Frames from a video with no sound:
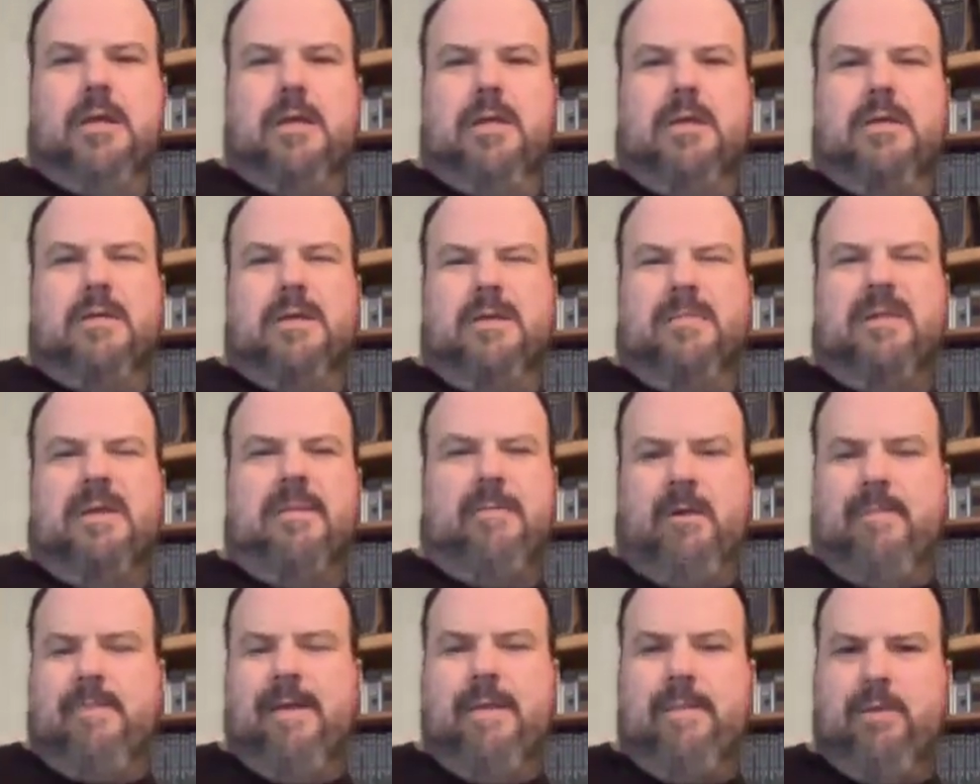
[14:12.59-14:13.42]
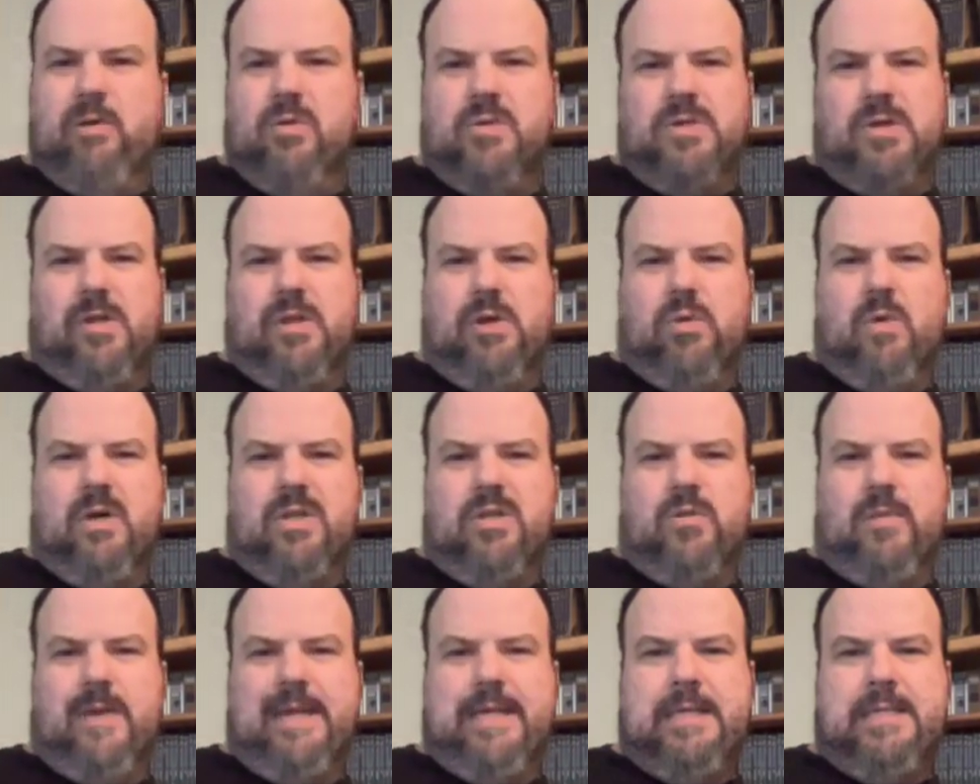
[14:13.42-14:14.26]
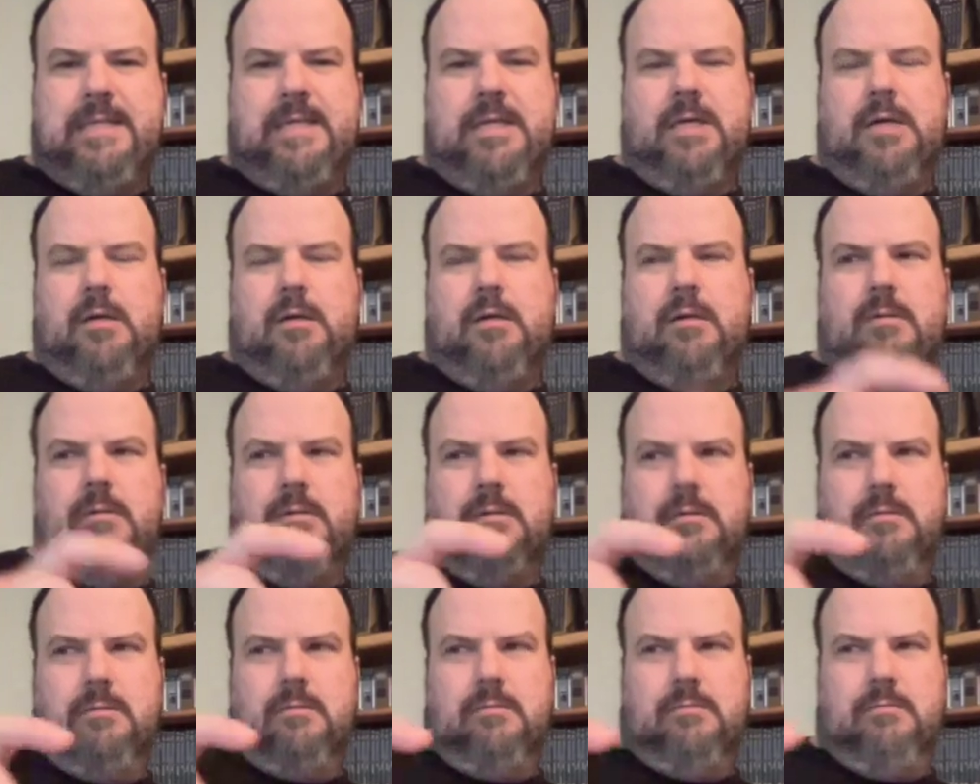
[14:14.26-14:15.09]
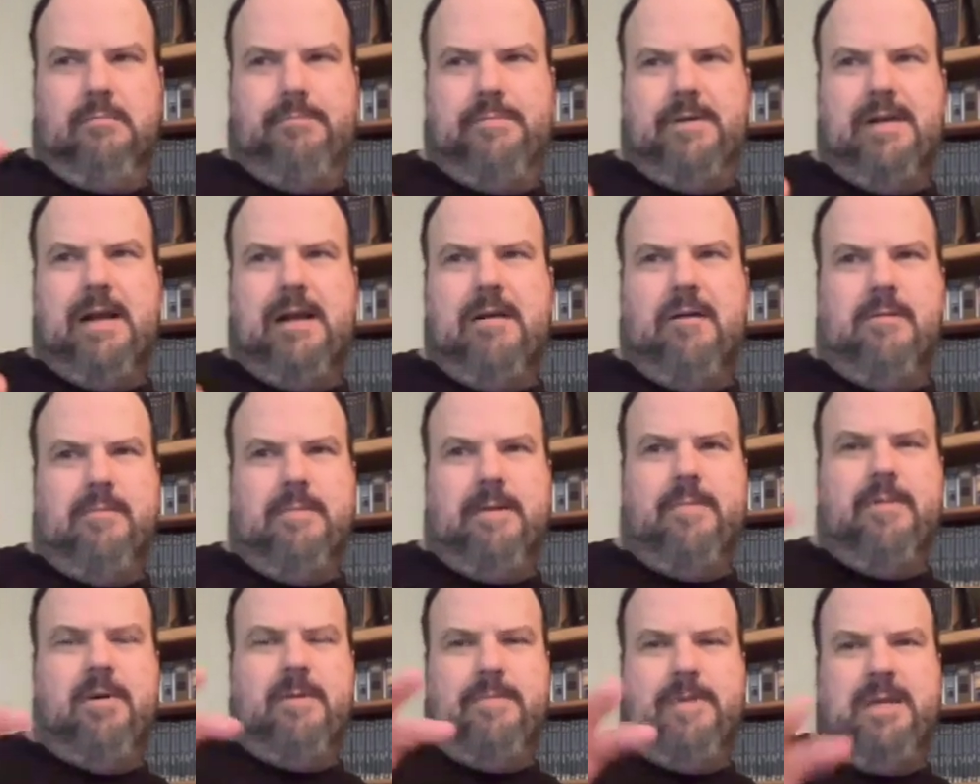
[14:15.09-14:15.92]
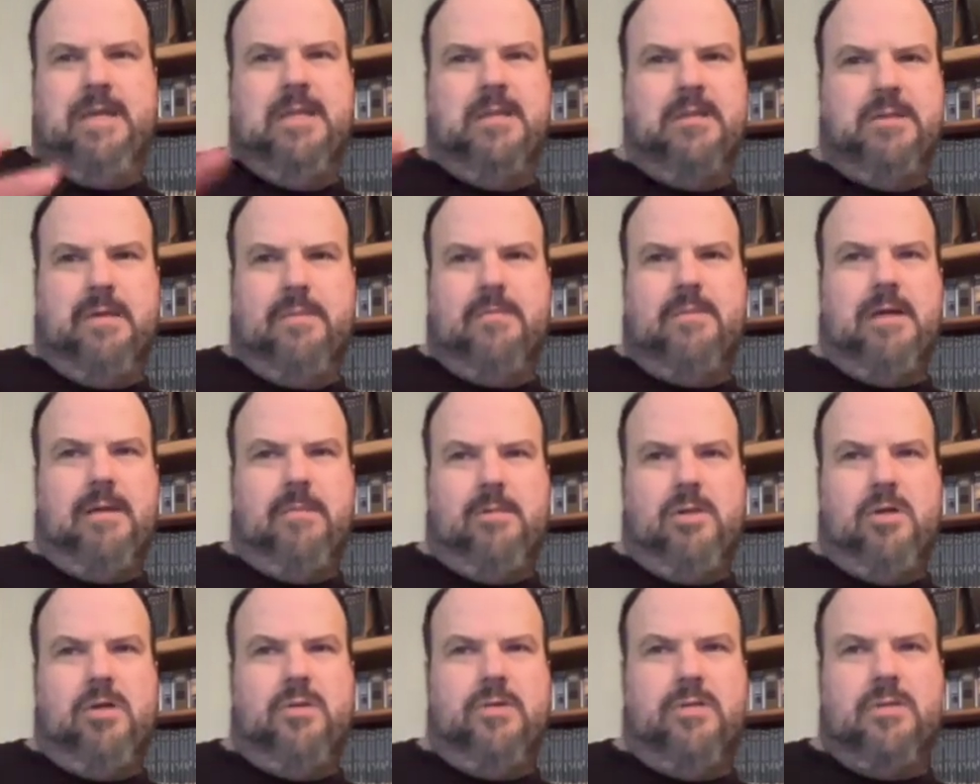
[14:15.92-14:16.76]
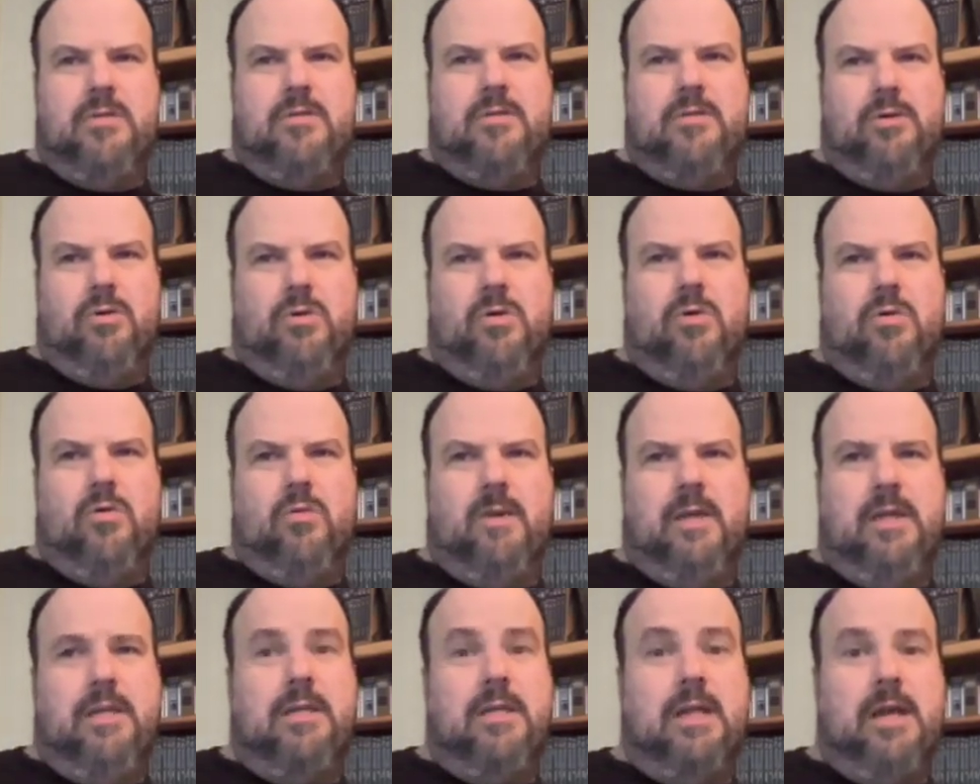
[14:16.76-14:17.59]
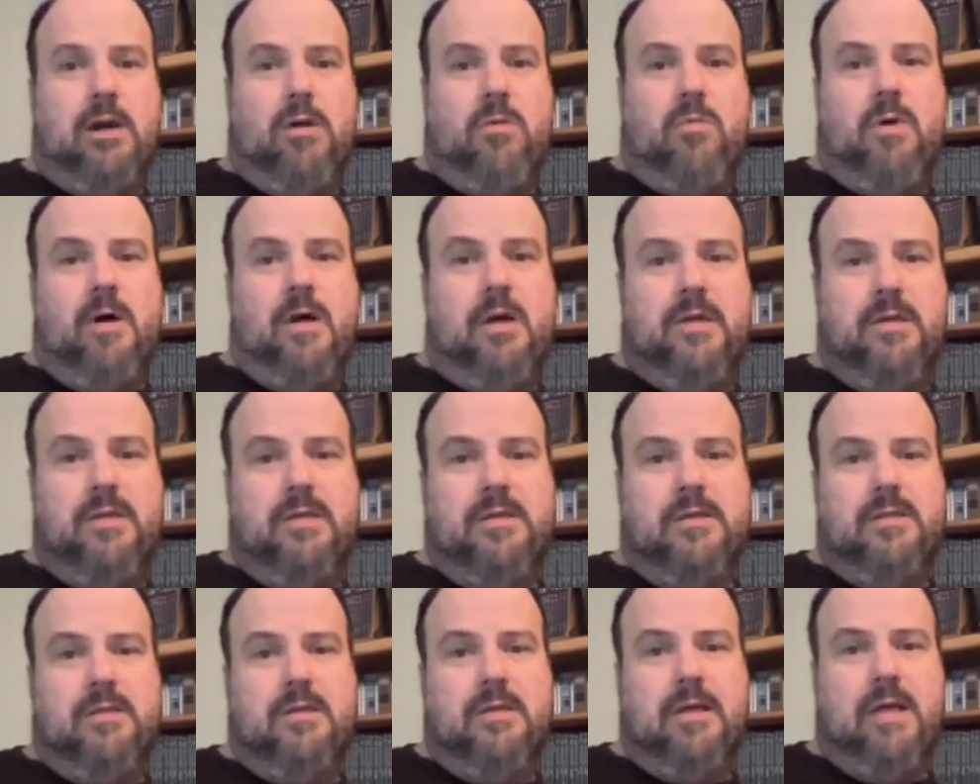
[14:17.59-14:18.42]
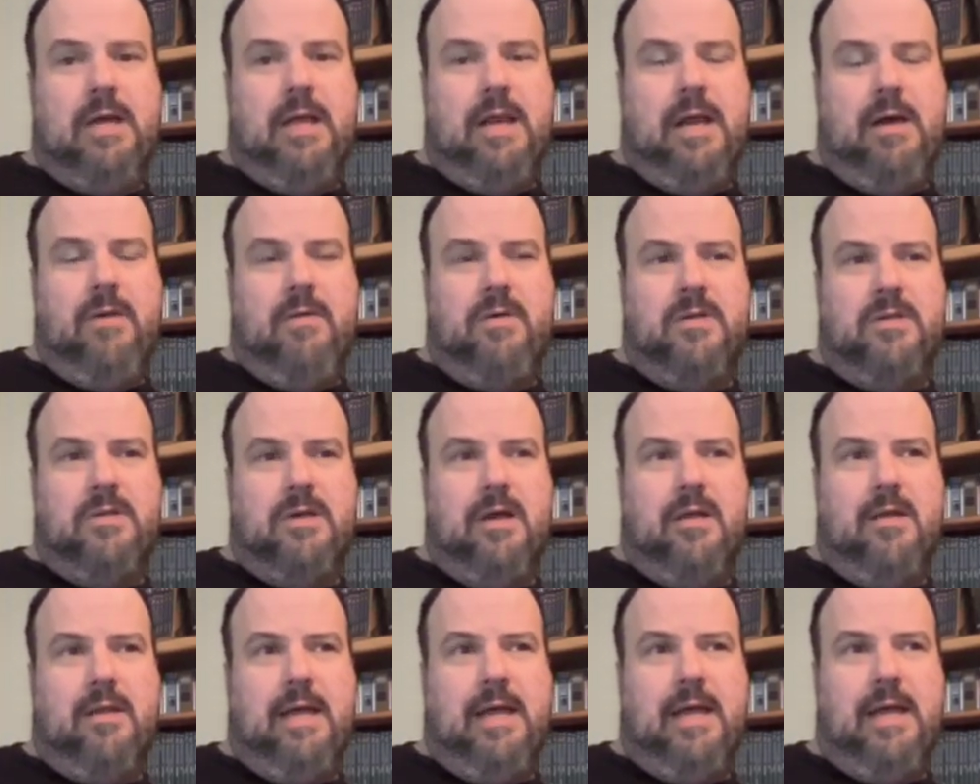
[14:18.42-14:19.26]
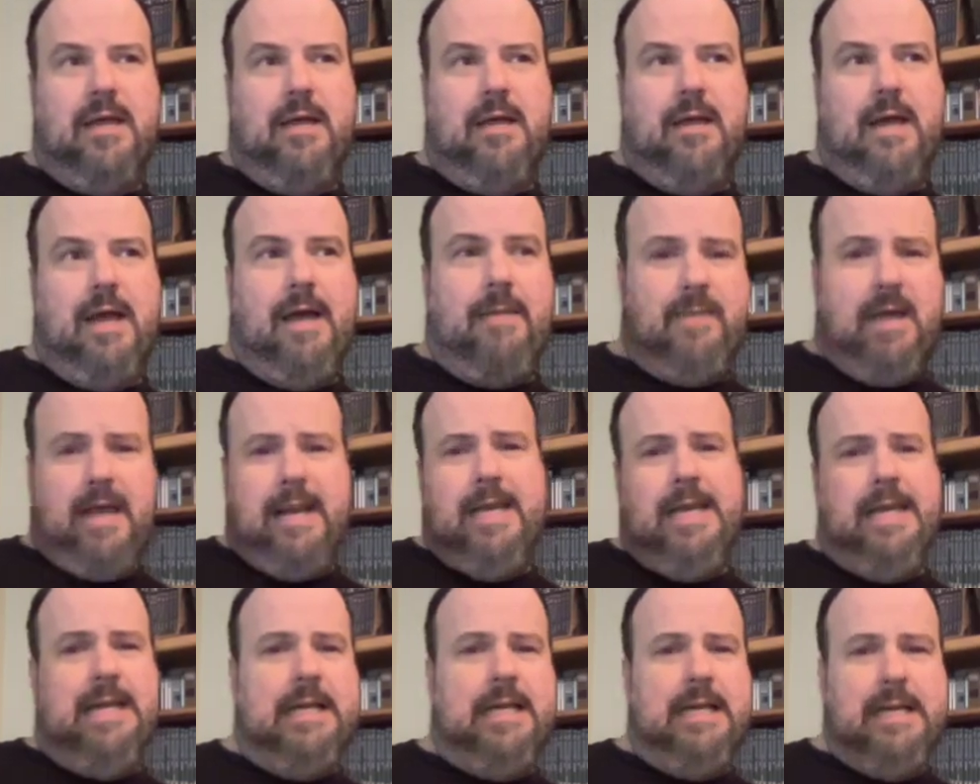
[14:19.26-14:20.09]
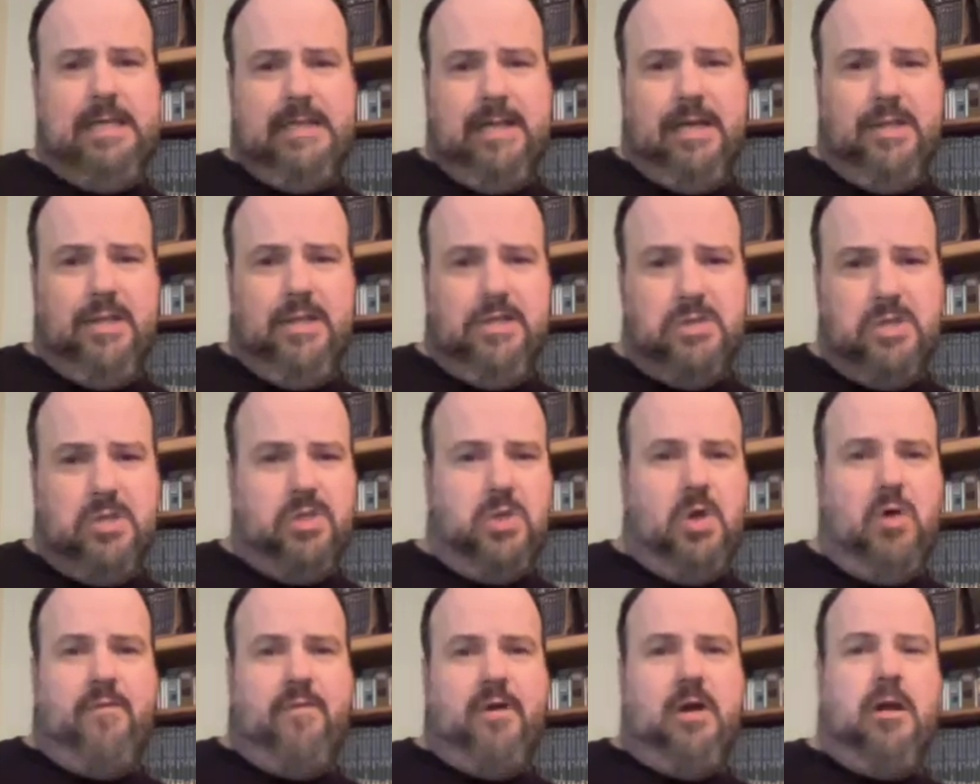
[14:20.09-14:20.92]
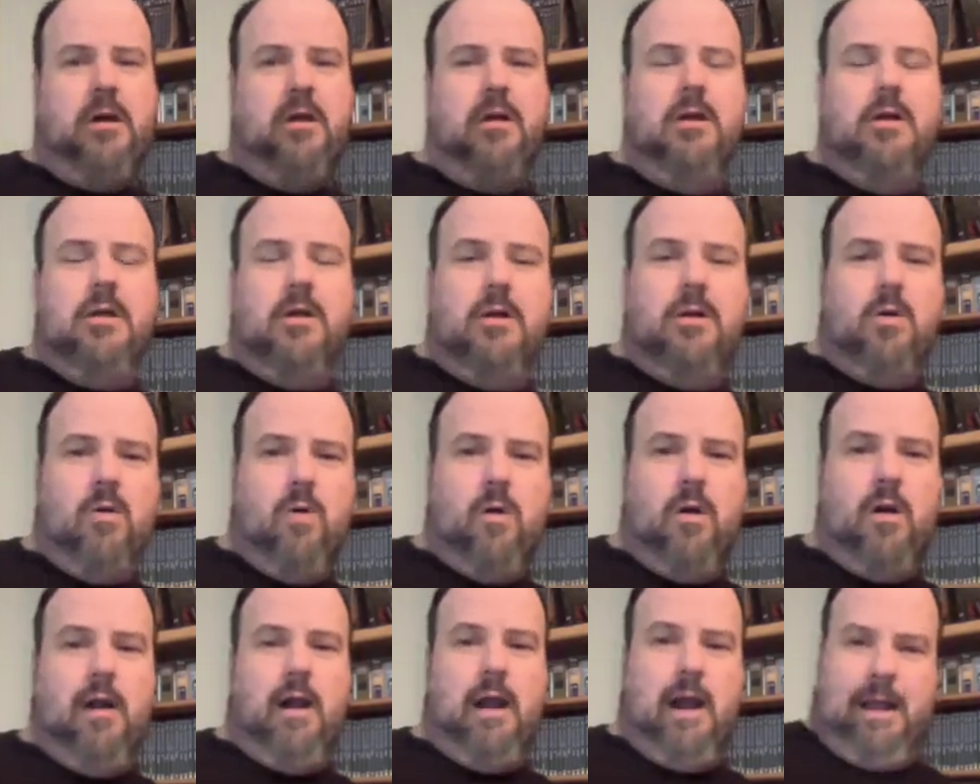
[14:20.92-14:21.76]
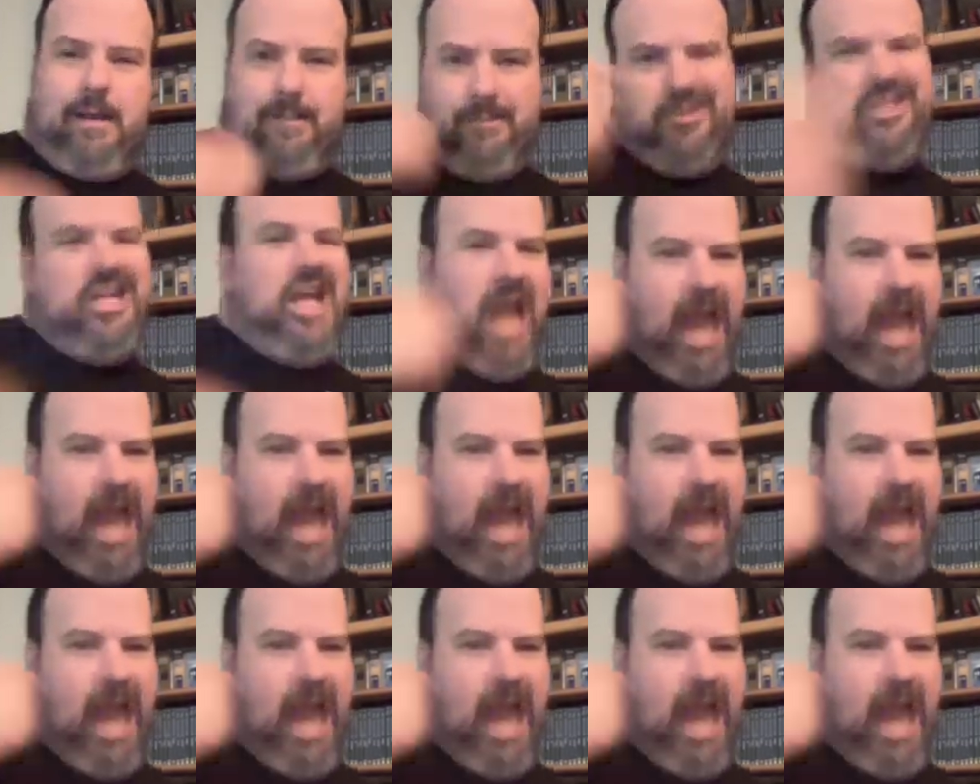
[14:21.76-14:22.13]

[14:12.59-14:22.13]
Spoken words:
sometime, or maybe it was only once a week still, but I remember it being sometime close to when dinner was, and I was all like, I'm not eating until this is over, or I was